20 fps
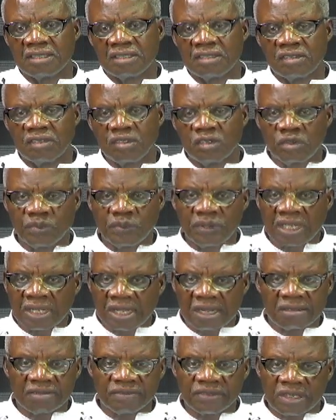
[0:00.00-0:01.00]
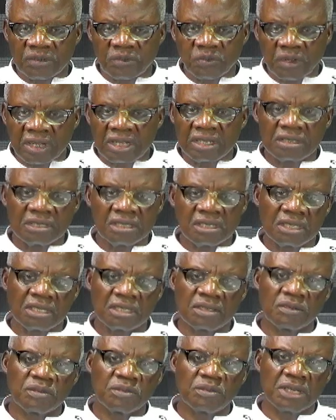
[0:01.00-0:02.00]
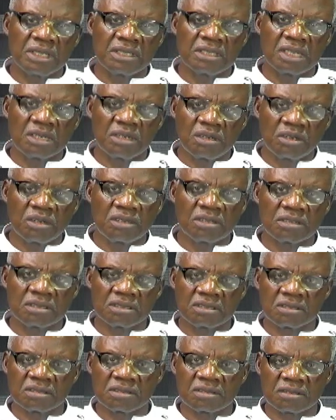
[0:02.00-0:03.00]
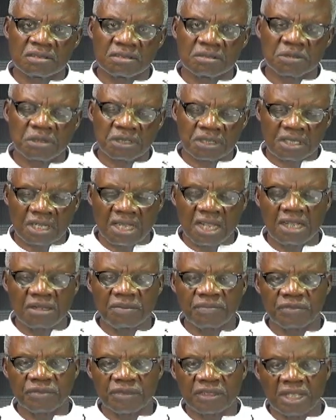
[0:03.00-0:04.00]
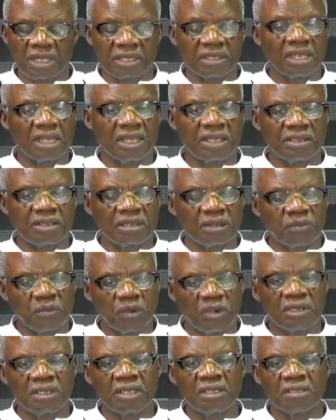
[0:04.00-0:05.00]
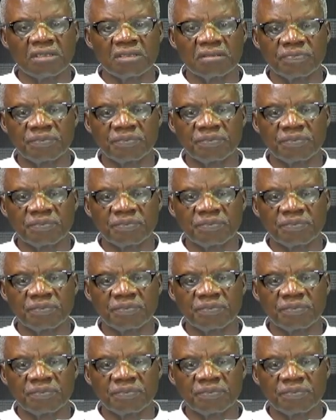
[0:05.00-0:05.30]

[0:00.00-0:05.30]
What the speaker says: you will be counted worthy when the Lord will come, either in the morning,